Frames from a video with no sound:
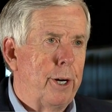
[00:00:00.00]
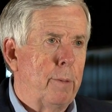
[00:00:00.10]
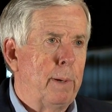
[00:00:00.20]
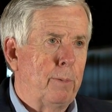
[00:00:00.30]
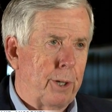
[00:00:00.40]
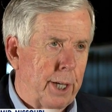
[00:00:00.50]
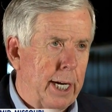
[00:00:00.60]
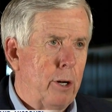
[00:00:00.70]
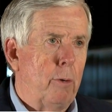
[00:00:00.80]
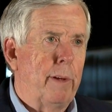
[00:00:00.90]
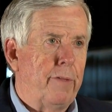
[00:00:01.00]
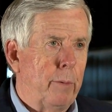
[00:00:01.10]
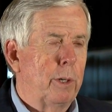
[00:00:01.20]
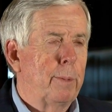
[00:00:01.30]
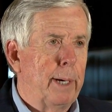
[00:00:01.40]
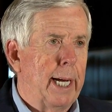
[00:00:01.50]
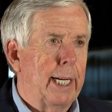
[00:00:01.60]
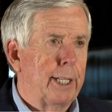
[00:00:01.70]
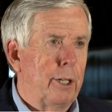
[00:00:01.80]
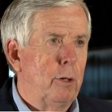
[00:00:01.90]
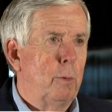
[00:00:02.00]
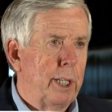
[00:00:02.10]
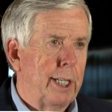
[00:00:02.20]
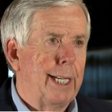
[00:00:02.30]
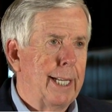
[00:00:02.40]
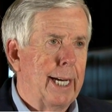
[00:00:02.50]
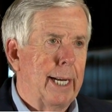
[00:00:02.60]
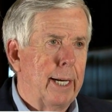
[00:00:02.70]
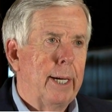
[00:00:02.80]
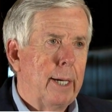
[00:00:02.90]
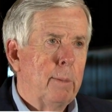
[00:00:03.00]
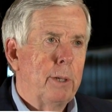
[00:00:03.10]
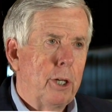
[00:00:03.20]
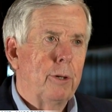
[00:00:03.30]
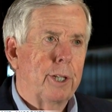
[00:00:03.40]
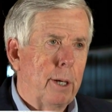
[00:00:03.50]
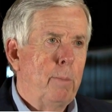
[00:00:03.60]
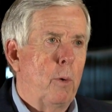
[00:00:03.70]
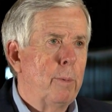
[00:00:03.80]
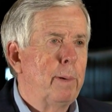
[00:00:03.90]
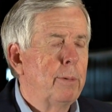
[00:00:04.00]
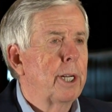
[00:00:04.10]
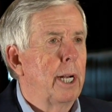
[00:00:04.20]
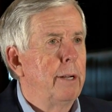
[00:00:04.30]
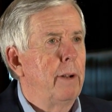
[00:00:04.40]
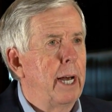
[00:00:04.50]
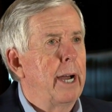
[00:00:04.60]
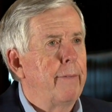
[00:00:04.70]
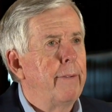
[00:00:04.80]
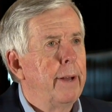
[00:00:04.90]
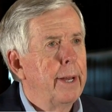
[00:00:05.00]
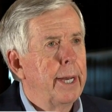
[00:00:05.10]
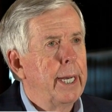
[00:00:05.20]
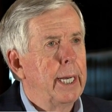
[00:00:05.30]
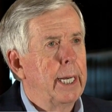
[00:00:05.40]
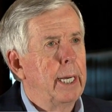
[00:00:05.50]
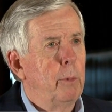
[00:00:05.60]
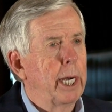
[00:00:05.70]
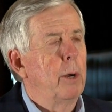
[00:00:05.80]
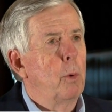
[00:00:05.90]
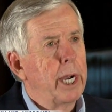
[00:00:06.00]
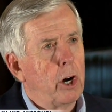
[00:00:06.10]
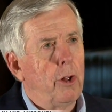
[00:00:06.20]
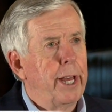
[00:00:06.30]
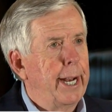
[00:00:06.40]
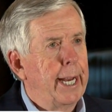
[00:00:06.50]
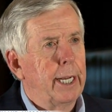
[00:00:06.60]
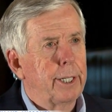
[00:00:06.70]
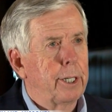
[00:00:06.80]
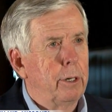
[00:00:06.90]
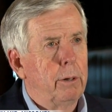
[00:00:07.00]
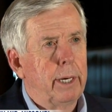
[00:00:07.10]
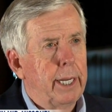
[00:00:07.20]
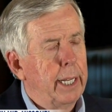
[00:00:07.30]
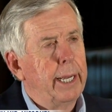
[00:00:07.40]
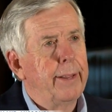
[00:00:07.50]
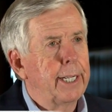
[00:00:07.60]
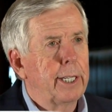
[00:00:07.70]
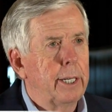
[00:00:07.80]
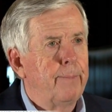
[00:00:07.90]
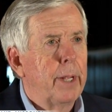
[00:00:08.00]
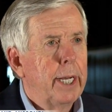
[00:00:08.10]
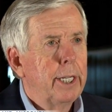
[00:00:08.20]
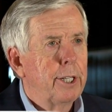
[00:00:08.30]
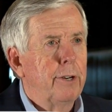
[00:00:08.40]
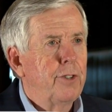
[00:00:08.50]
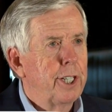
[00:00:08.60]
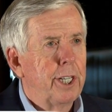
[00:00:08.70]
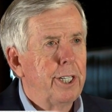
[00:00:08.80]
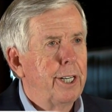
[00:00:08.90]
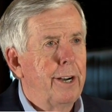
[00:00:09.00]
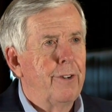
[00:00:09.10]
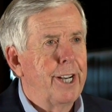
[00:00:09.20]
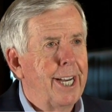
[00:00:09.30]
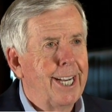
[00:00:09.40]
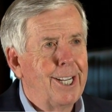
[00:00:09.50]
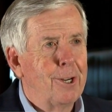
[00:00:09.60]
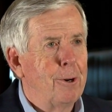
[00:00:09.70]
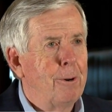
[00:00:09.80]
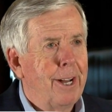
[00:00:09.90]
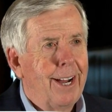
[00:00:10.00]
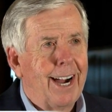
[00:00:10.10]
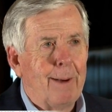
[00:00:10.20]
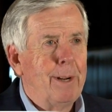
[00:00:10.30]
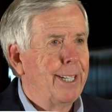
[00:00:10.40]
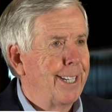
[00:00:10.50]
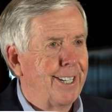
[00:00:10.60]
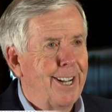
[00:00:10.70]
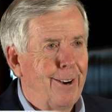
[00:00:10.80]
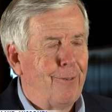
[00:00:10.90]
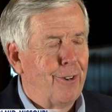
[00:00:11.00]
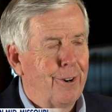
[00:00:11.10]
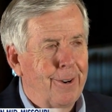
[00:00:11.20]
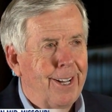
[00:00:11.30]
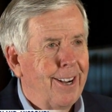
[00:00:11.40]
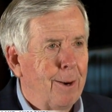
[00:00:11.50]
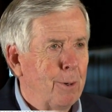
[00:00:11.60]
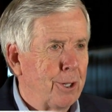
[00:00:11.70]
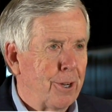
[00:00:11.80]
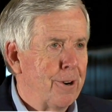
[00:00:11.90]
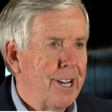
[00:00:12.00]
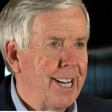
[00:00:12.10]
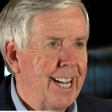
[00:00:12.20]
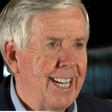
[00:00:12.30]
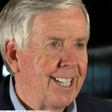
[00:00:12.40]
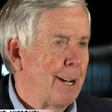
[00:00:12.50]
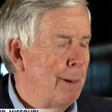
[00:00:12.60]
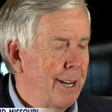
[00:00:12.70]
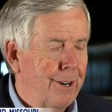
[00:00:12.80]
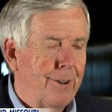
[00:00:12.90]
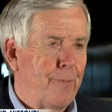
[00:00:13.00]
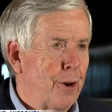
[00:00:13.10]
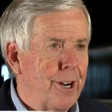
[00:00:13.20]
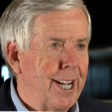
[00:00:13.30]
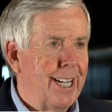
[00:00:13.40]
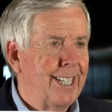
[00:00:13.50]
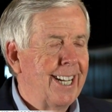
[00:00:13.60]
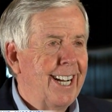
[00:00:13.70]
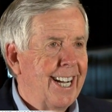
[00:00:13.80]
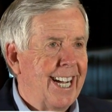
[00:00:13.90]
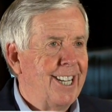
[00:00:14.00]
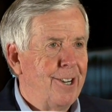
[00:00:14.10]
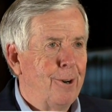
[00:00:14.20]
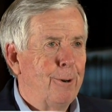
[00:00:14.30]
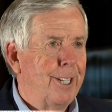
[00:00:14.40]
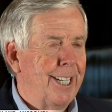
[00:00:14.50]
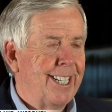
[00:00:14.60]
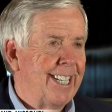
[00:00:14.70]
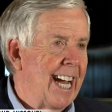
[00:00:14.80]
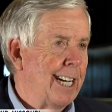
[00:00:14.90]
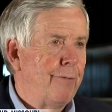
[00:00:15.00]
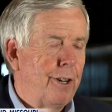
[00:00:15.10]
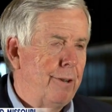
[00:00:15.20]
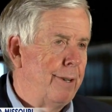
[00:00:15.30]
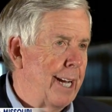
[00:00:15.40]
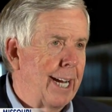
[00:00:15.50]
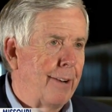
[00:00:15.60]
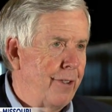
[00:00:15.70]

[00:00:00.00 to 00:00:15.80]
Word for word: here. People stayed home. They did what's been asked to do, and we see that. But you know, at some point, people's got to live a life and, and we got to weigh all that out. So, and, and that's a tough decision every day. You know, I've been at this now for almost 30 days, coming in here 30 days, and you know, it's, it's danged if you do and danged